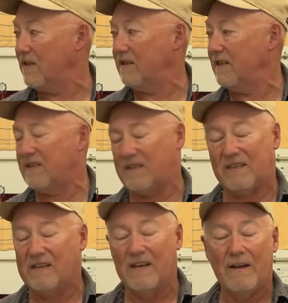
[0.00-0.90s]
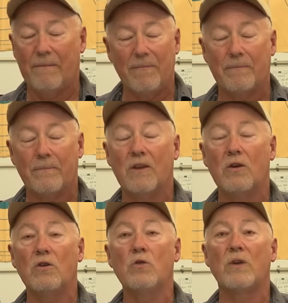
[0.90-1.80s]
This
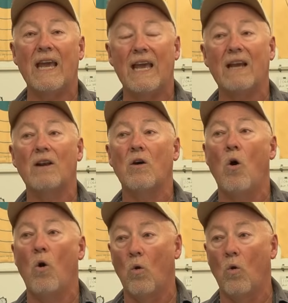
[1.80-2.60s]
you can't